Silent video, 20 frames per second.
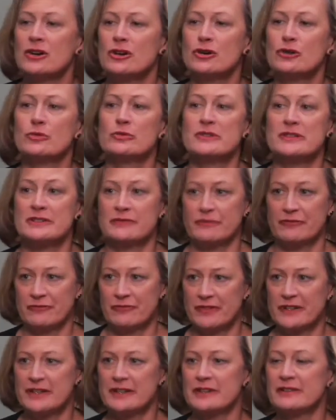who were
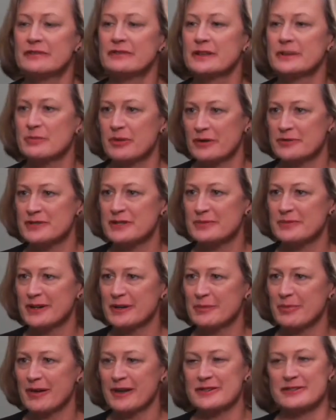definitively
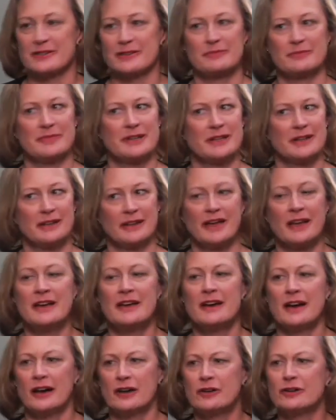postmenopausal, meaning
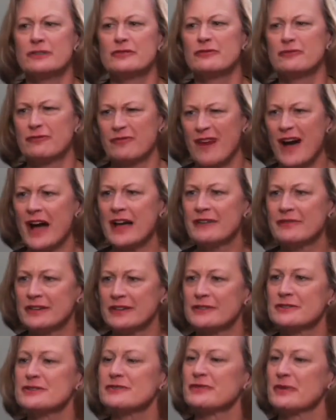a good 5
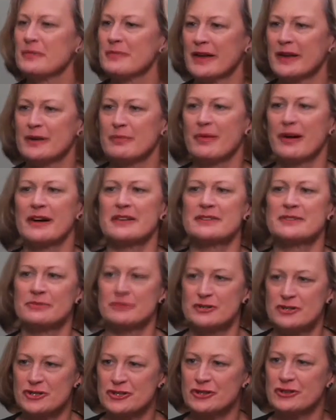years from menopause,
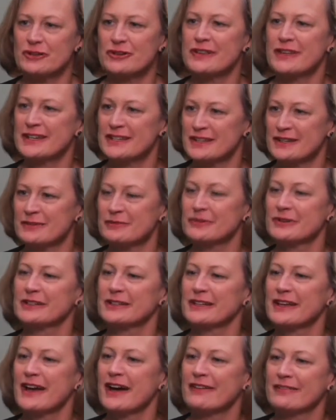were sure they didn't
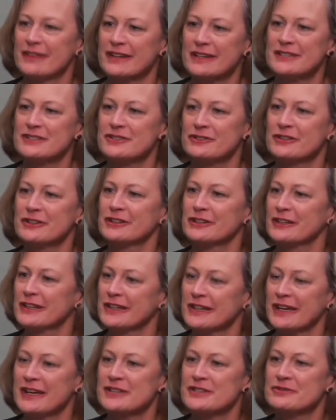really have any
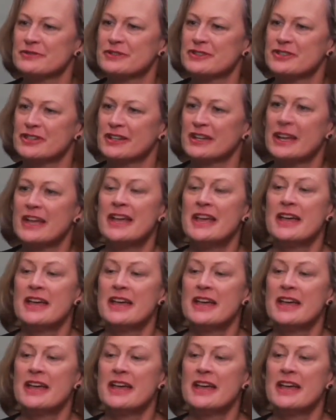circulating estrogen.